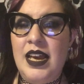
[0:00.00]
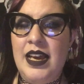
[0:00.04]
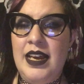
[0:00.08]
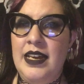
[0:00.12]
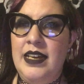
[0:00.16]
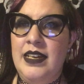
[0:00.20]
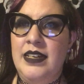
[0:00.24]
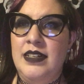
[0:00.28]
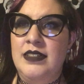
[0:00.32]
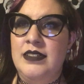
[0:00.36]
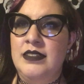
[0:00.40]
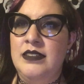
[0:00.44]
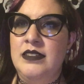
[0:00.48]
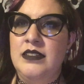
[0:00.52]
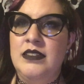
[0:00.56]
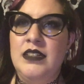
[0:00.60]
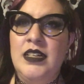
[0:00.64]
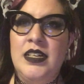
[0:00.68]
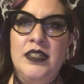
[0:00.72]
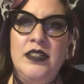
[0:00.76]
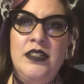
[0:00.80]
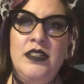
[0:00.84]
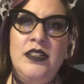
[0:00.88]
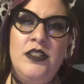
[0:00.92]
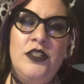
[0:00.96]
and
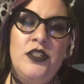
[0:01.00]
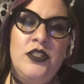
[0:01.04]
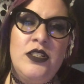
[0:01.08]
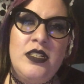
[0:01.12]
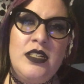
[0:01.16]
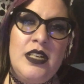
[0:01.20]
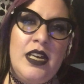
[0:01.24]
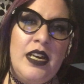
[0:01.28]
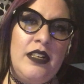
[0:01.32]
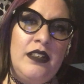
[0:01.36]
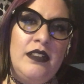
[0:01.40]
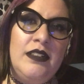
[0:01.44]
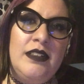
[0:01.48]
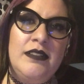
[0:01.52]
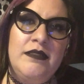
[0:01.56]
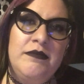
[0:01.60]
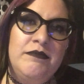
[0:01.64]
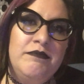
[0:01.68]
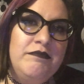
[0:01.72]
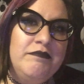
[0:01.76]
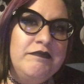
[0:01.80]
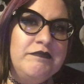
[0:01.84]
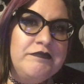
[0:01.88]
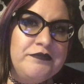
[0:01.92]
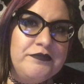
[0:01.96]
then just kind of like
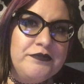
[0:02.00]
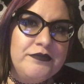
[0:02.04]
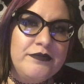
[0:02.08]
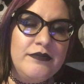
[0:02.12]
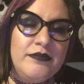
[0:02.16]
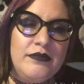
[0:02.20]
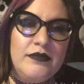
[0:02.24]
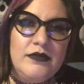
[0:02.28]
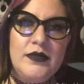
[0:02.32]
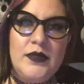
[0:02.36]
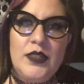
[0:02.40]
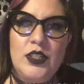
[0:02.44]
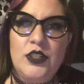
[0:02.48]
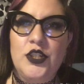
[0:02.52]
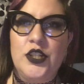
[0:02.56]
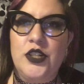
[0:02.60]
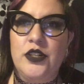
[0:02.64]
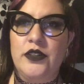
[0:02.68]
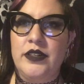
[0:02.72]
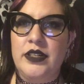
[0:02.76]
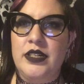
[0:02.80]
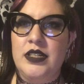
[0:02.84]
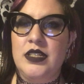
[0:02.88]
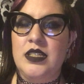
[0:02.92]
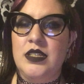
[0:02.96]

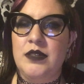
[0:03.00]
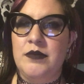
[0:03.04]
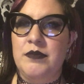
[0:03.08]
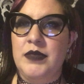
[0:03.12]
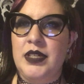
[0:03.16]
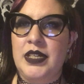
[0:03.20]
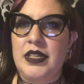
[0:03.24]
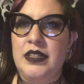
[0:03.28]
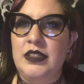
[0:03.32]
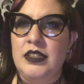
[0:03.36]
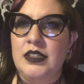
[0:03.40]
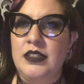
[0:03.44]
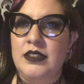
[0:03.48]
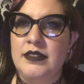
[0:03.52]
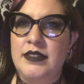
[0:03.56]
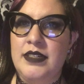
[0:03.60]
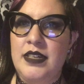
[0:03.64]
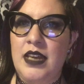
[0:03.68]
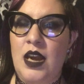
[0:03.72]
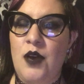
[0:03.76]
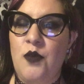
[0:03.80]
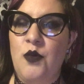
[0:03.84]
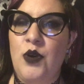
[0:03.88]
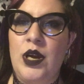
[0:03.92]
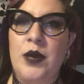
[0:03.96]
showing some like little
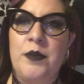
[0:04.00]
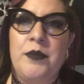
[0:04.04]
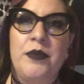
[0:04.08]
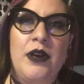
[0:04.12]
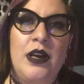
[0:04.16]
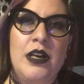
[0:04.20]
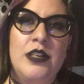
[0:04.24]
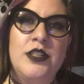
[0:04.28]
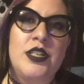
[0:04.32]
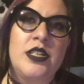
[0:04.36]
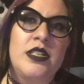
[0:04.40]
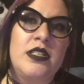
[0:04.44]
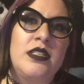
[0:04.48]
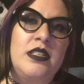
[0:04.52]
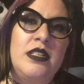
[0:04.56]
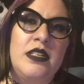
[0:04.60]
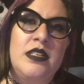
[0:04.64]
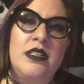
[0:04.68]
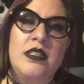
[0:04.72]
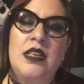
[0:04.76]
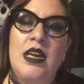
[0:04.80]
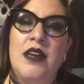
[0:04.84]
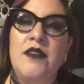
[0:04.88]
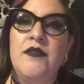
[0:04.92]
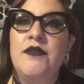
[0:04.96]
DIY projects,
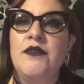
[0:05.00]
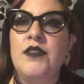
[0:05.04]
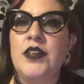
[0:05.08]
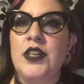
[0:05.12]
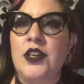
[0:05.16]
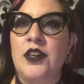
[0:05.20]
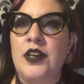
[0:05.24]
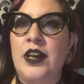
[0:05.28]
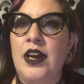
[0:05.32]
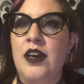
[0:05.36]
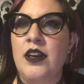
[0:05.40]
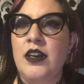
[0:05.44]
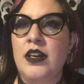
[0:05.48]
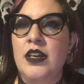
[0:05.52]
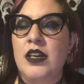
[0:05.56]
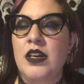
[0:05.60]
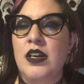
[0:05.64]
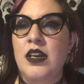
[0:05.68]
things I've figured out,